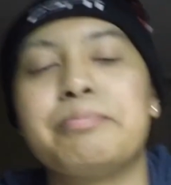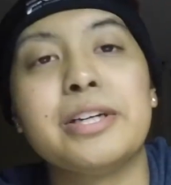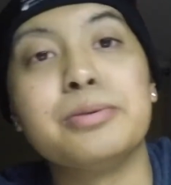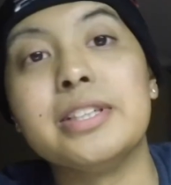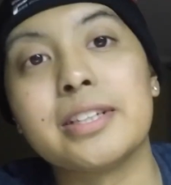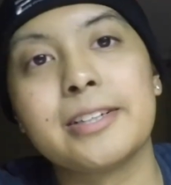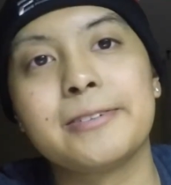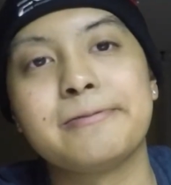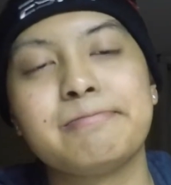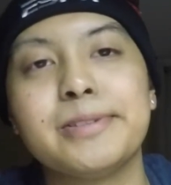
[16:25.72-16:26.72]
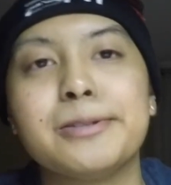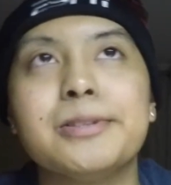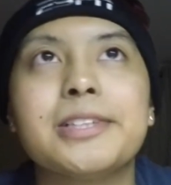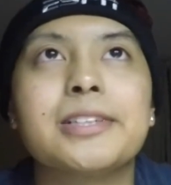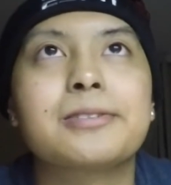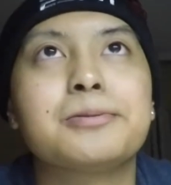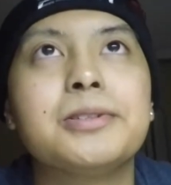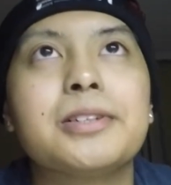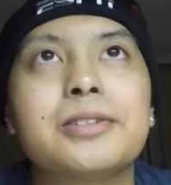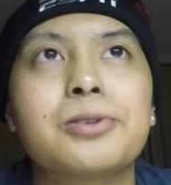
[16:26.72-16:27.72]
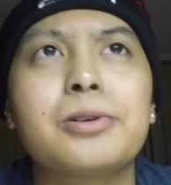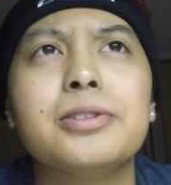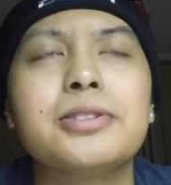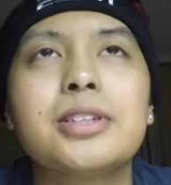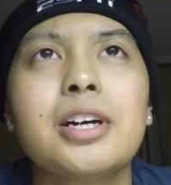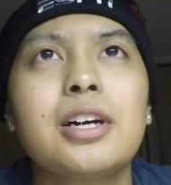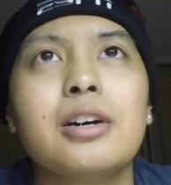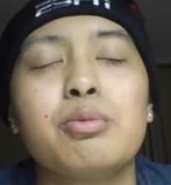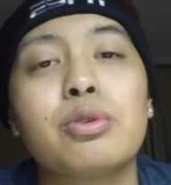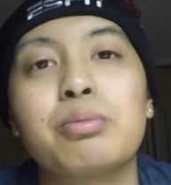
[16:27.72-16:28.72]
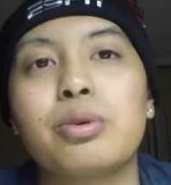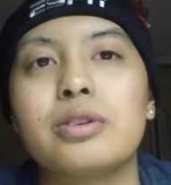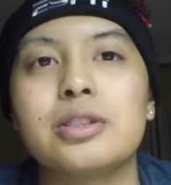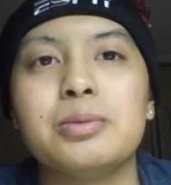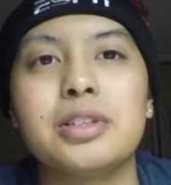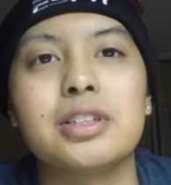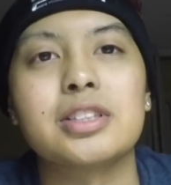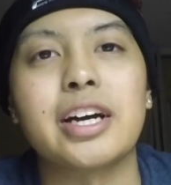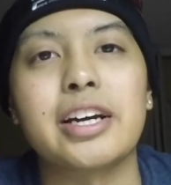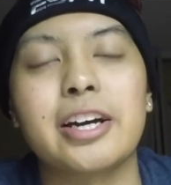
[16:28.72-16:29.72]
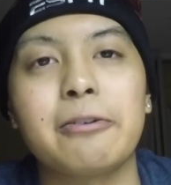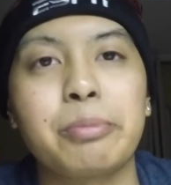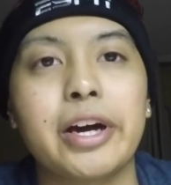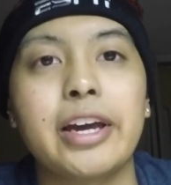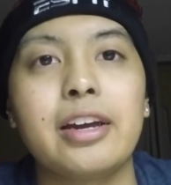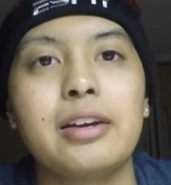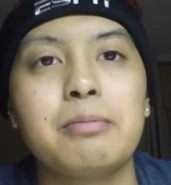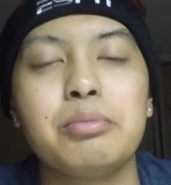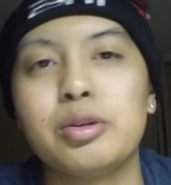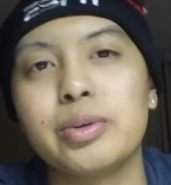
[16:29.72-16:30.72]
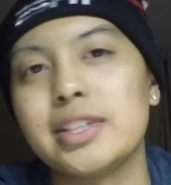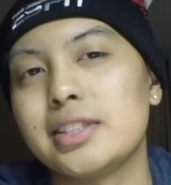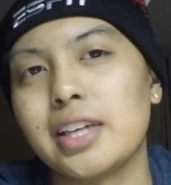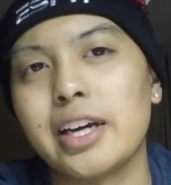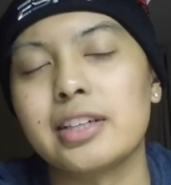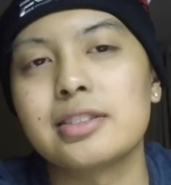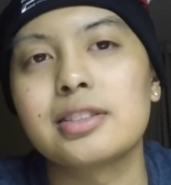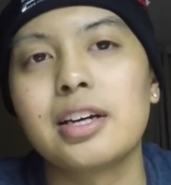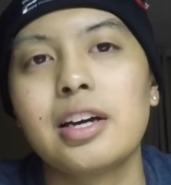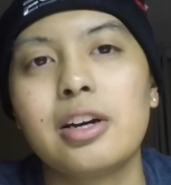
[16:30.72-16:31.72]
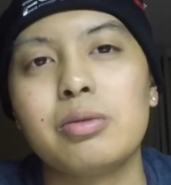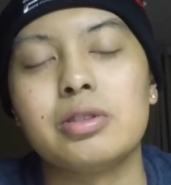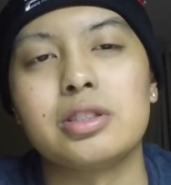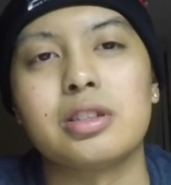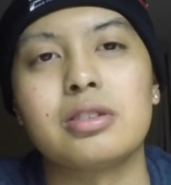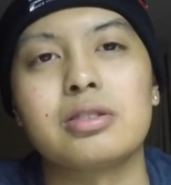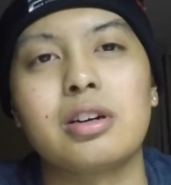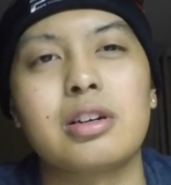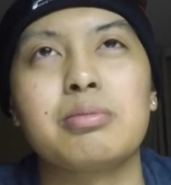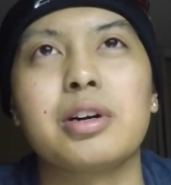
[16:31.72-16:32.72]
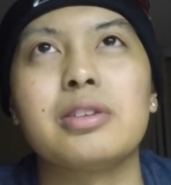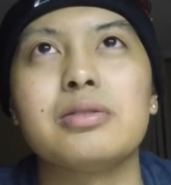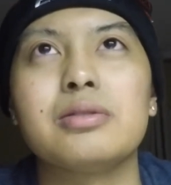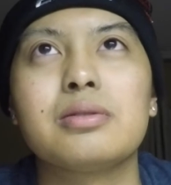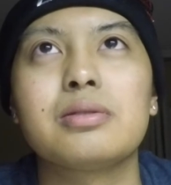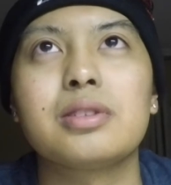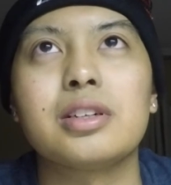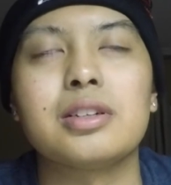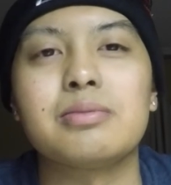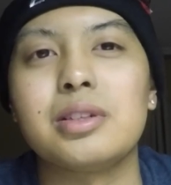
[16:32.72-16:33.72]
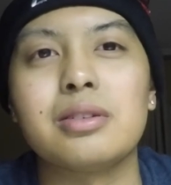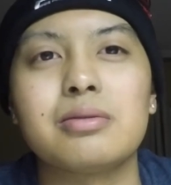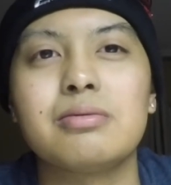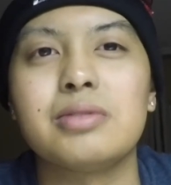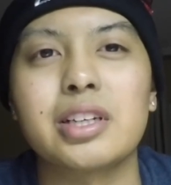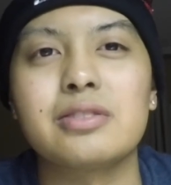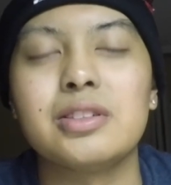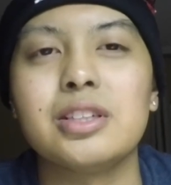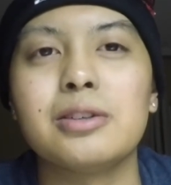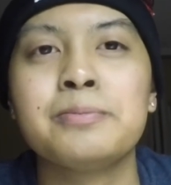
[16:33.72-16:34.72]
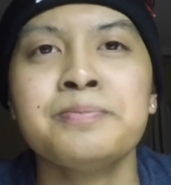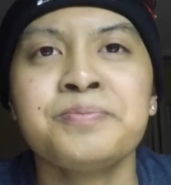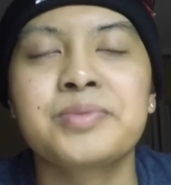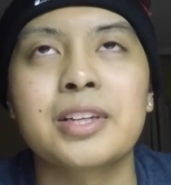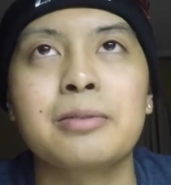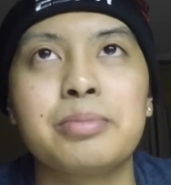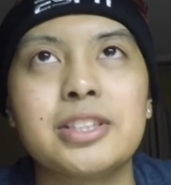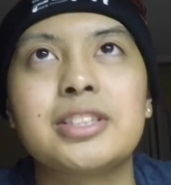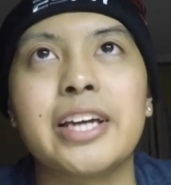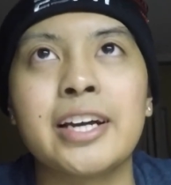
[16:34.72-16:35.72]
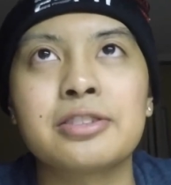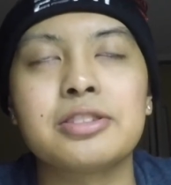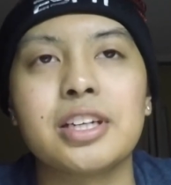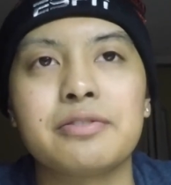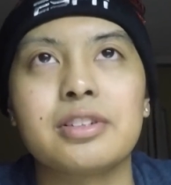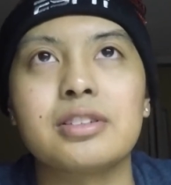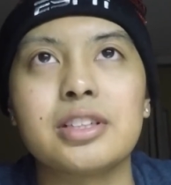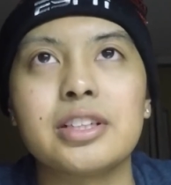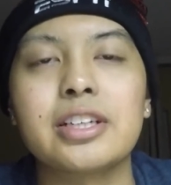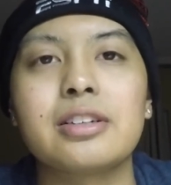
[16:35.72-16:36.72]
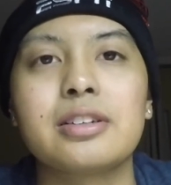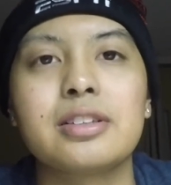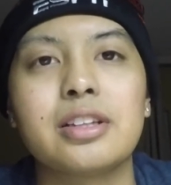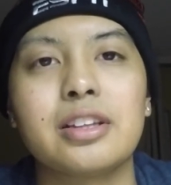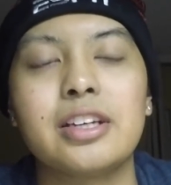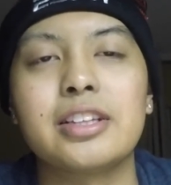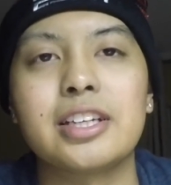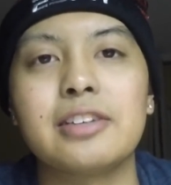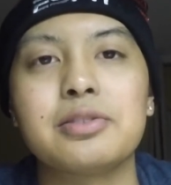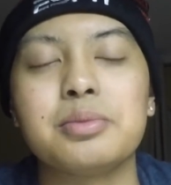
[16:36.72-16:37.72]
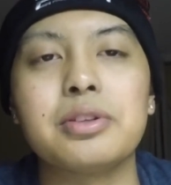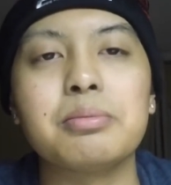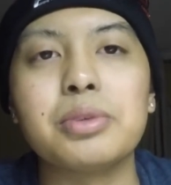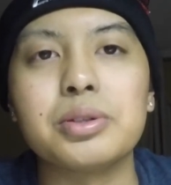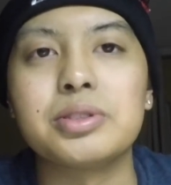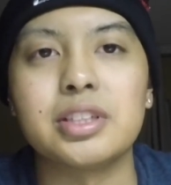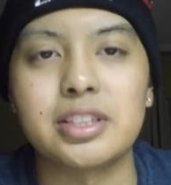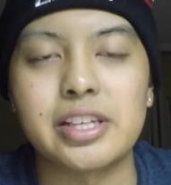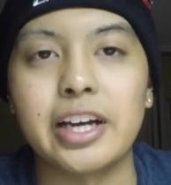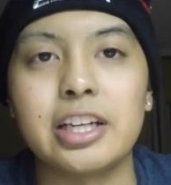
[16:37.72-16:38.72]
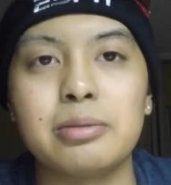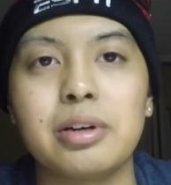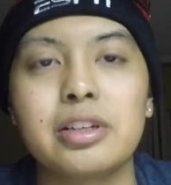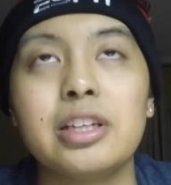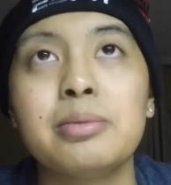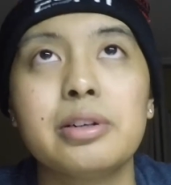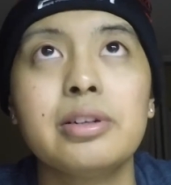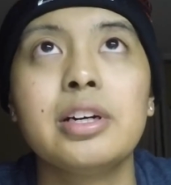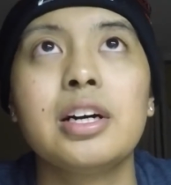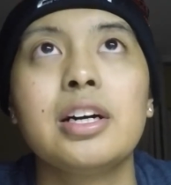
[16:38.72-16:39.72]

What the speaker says: Big week next week as always. More importantly, because I have my midway scans, which I'll talk about, next video. But scans are definitely like the thing that gives me the most anxiety about chemo.